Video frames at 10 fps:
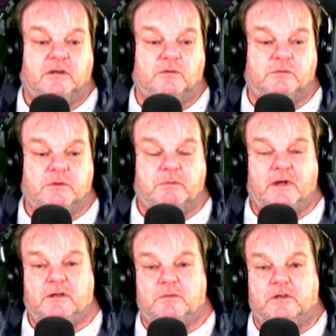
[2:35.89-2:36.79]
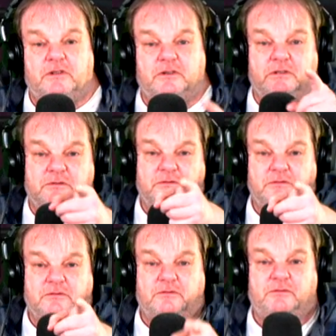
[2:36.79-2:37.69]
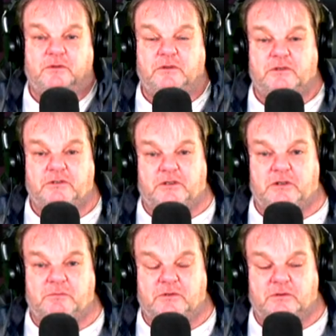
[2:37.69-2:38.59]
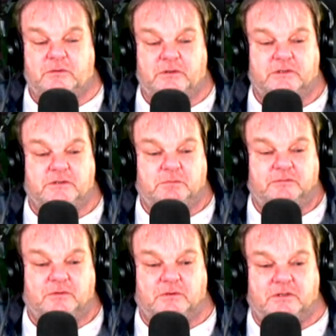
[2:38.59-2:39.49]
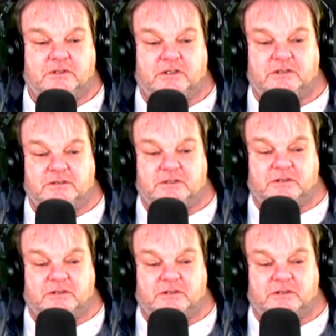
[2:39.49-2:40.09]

We'll be back with another Fukushima quiz before the day is